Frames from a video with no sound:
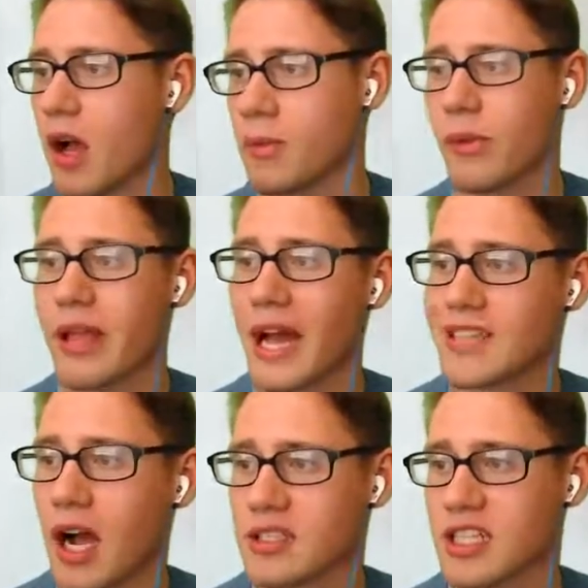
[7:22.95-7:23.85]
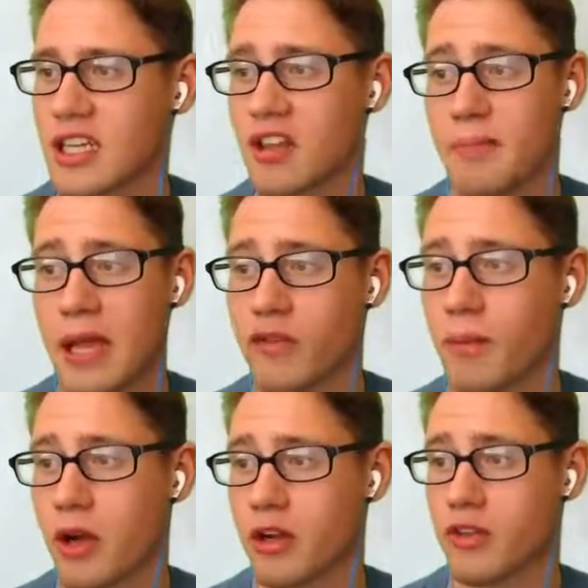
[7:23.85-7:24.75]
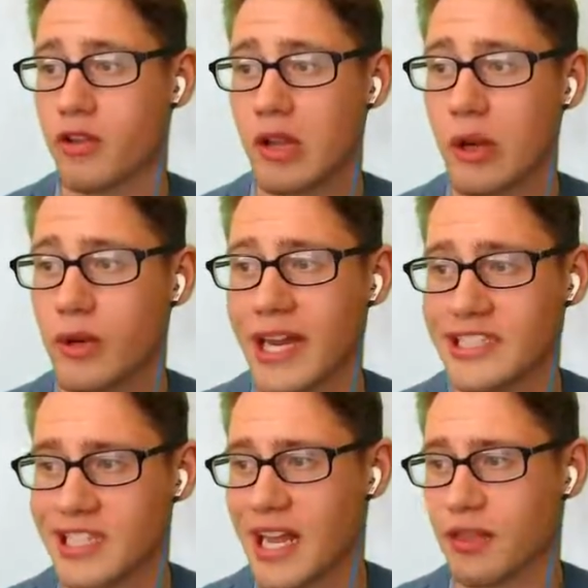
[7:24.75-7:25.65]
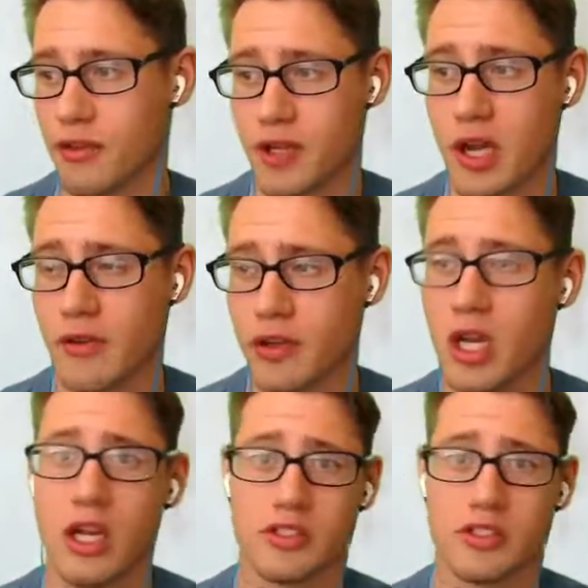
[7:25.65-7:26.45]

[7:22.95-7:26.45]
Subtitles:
We got Toxic, the Baneful Bunker, the Liquidation, and the Recover.